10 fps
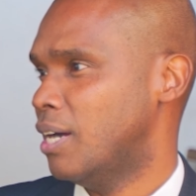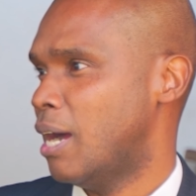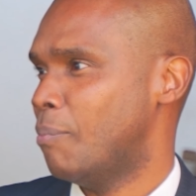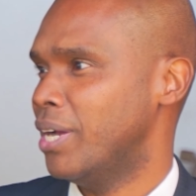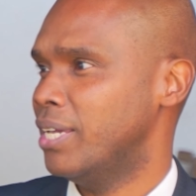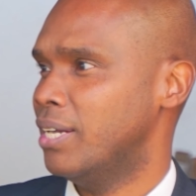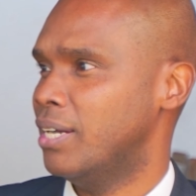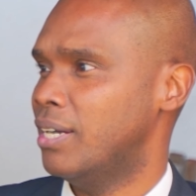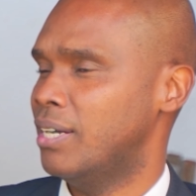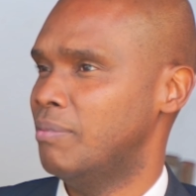Am I
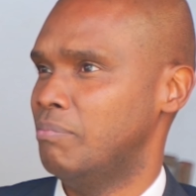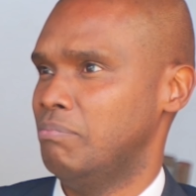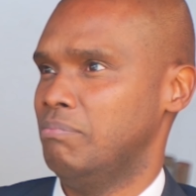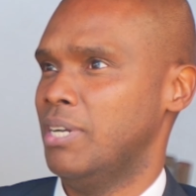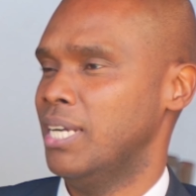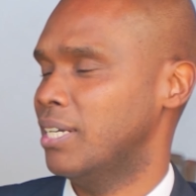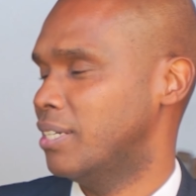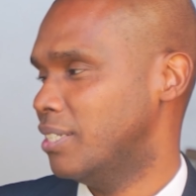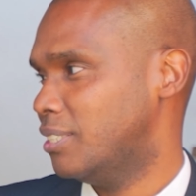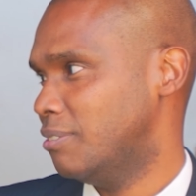an
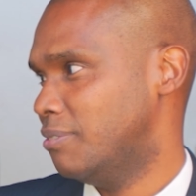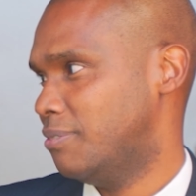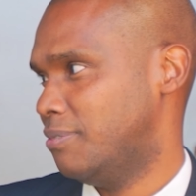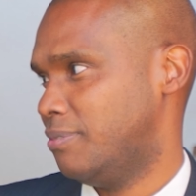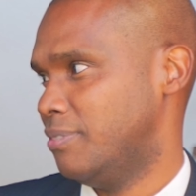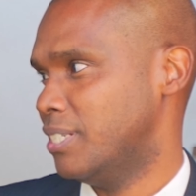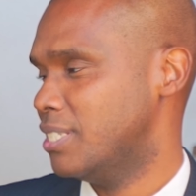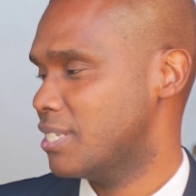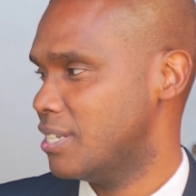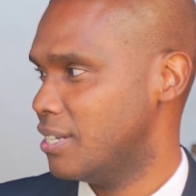aggressive
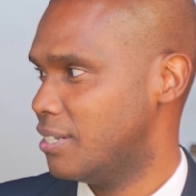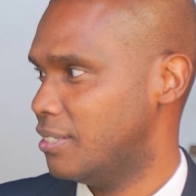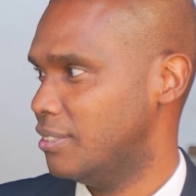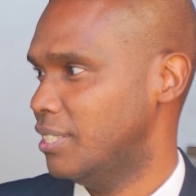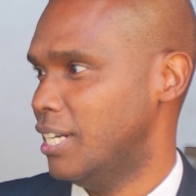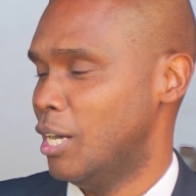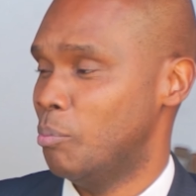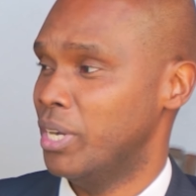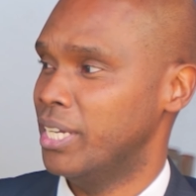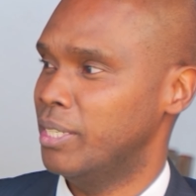risk taker?
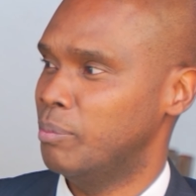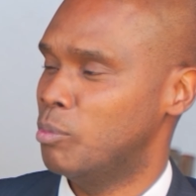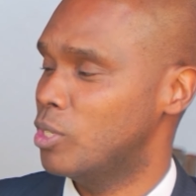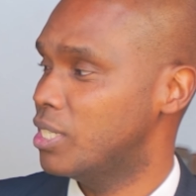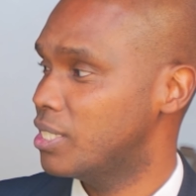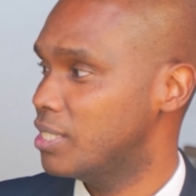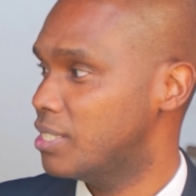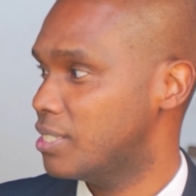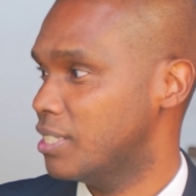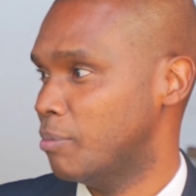Am I
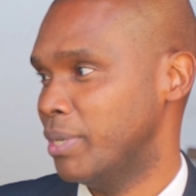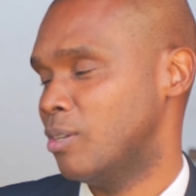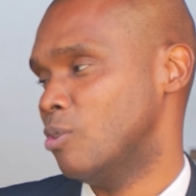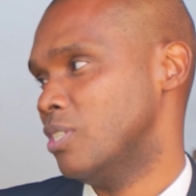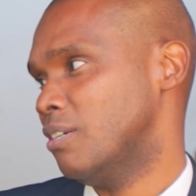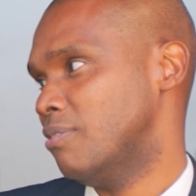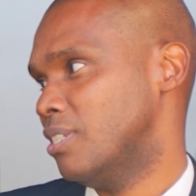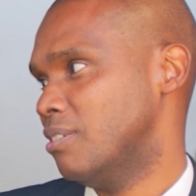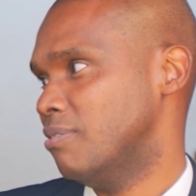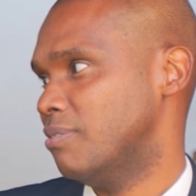moderate? Am I
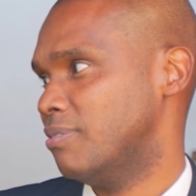conservative?